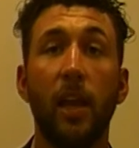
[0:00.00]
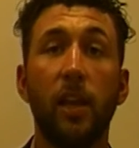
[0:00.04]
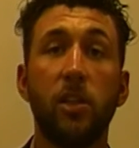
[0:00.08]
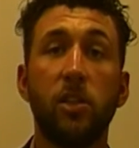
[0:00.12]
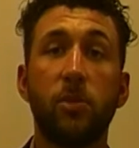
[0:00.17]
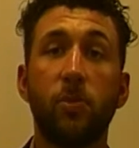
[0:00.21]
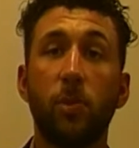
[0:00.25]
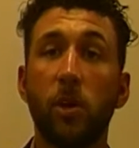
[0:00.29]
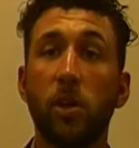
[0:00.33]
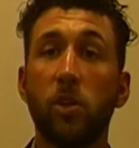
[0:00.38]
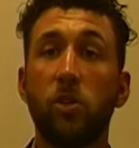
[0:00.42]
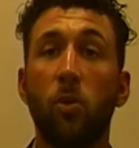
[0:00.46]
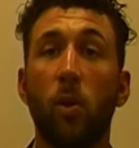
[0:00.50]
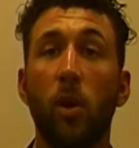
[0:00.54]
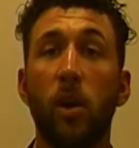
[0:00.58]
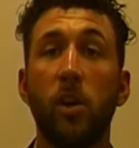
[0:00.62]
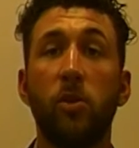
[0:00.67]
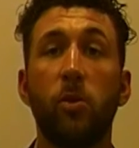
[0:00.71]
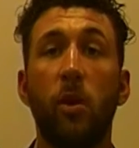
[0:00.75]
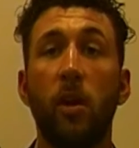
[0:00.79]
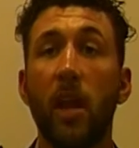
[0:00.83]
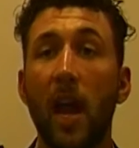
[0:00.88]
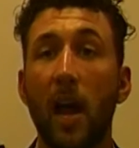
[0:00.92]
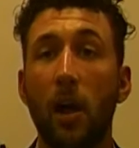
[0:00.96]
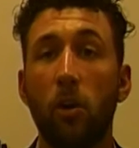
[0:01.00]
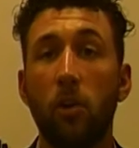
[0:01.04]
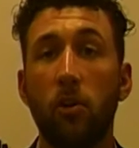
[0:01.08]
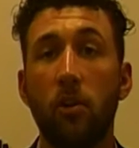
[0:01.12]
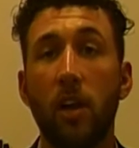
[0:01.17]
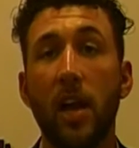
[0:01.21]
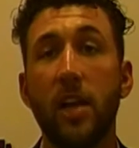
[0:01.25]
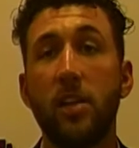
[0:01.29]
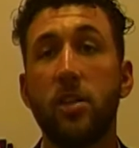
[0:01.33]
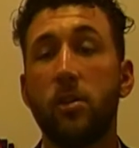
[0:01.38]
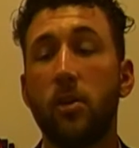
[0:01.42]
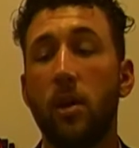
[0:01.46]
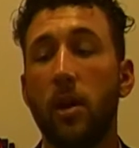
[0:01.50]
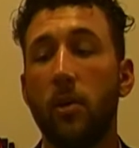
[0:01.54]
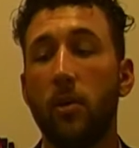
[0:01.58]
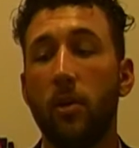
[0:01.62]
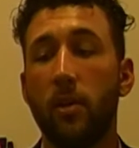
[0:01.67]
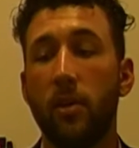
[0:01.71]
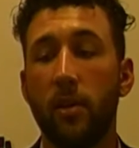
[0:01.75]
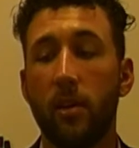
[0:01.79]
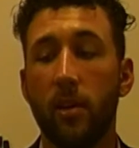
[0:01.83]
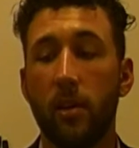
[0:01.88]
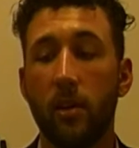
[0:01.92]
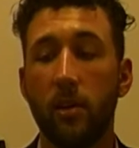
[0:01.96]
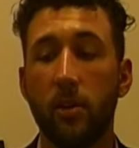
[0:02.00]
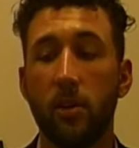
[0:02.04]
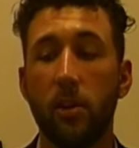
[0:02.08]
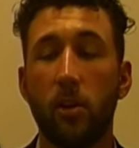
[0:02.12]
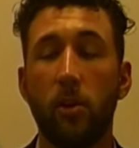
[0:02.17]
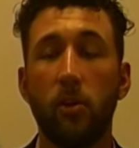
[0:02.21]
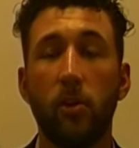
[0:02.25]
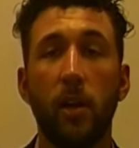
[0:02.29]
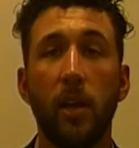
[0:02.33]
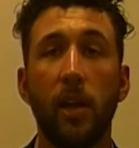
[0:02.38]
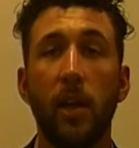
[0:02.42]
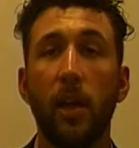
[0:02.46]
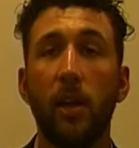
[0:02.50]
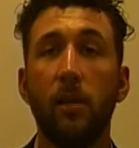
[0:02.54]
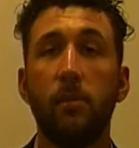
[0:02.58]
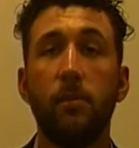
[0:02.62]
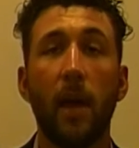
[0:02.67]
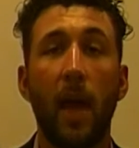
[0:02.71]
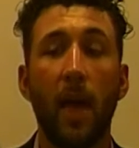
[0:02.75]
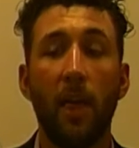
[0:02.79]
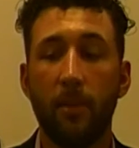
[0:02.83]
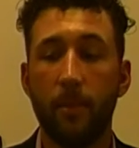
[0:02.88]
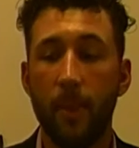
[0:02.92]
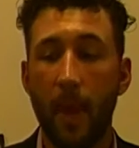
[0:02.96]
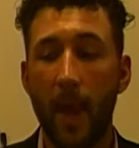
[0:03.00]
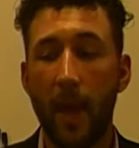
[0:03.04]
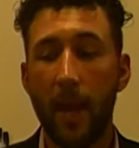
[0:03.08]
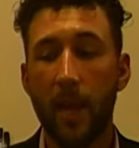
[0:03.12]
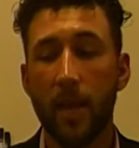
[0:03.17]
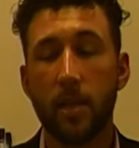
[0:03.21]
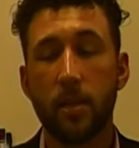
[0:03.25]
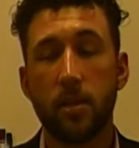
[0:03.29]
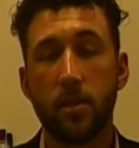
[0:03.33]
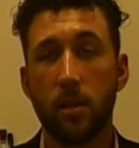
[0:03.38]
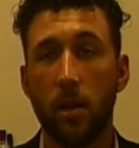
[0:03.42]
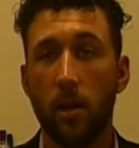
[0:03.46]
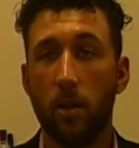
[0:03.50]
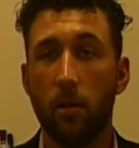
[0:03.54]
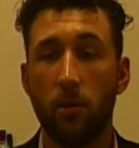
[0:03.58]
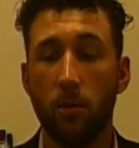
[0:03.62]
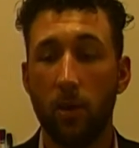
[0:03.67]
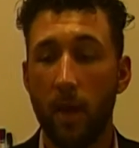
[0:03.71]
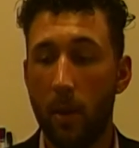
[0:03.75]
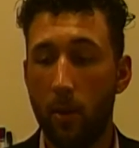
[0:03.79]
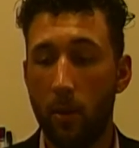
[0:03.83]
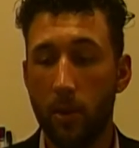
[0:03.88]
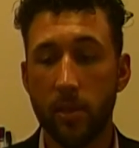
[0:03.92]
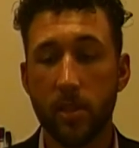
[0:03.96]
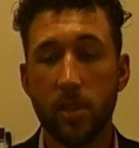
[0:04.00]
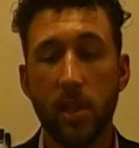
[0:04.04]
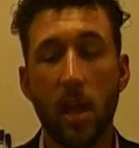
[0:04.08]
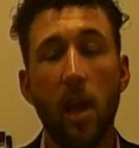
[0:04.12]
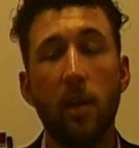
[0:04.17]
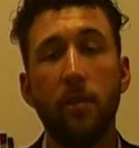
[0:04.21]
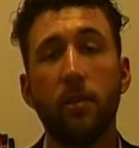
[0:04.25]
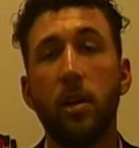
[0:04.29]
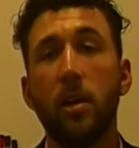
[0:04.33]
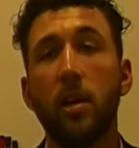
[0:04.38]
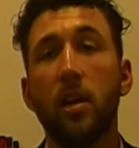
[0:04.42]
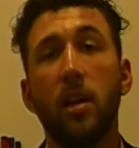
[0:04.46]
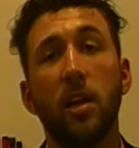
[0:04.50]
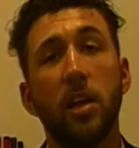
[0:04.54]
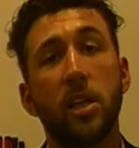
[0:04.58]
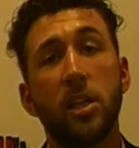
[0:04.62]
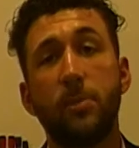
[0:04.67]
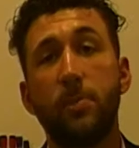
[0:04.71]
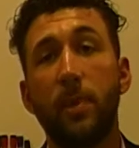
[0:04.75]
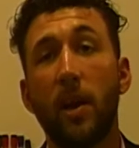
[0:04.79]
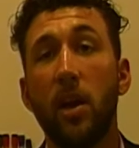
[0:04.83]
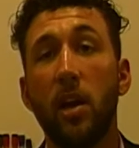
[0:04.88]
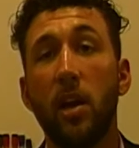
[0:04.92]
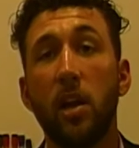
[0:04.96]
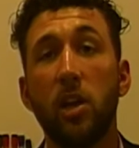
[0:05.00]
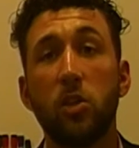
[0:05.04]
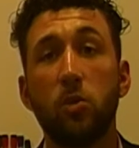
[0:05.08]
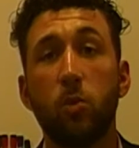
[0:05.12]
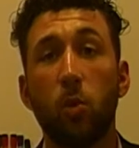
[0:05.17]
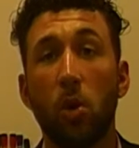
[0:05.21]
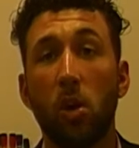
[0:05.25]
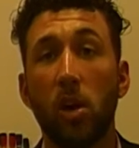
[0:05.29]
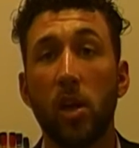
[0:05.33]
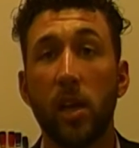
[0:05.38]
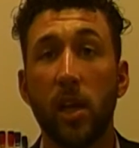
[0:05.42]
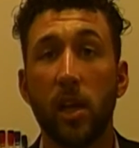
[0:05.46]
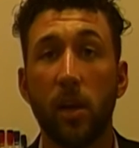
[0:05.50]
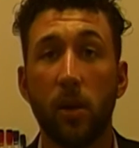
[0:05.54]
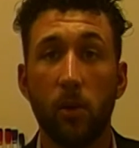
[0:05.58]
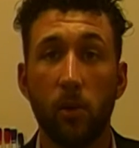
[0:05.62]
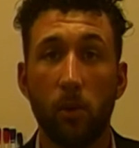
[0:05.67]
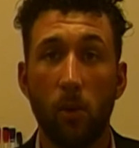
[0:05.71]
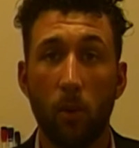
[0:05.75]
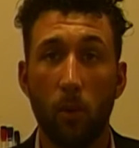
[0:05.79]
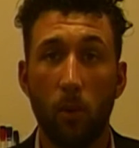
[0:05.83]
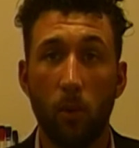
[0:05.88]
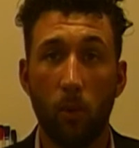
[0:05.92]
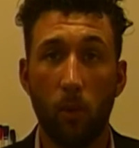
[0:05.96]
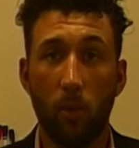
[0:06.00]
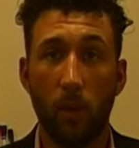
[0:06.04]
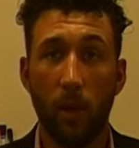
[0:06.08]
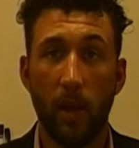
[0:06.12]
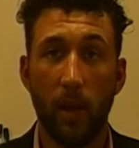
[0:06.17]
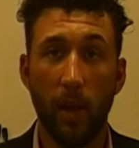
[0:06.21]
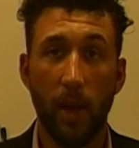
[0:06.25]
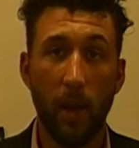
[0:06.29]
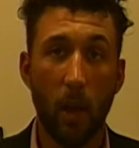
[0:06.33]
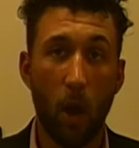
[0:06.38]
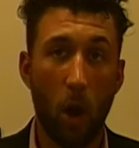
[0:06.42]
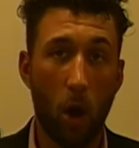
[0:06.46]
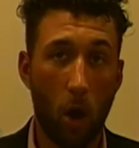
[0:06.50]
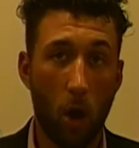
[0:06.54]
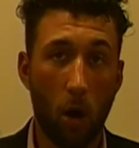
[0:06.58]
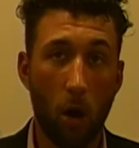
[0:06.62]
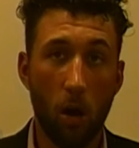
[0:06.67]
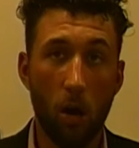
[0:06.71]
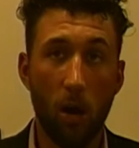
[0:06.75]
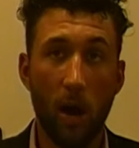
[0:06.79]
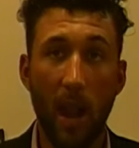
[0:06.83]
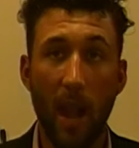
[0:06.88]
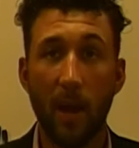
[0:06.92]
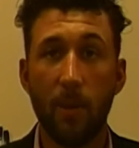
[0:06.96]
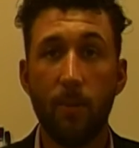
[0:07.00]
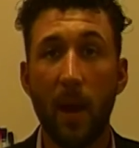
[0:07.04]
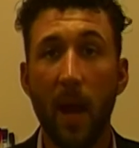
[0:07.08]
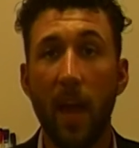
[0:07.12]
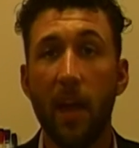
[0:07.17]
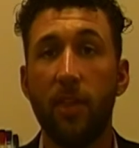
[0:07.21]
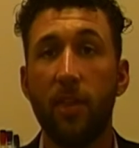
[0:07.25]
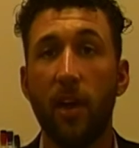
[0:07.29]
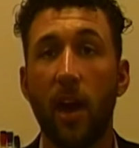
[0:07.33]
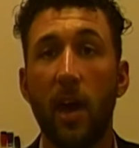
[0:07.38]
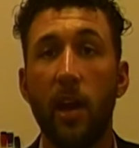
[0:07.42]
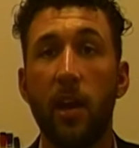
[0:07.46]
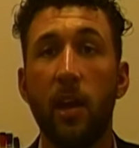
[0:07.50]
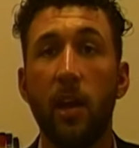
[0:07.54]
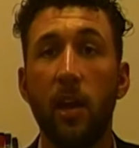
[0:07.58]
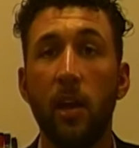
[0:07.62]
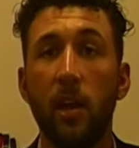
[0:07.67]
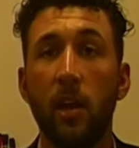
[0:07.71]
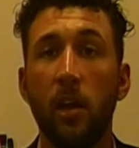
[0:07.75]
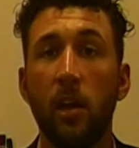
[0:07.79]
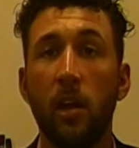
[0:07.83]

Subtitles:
In spring of 2020, I will graduate with a degree in mathematics, so that one is covered. Experience working in R and Python.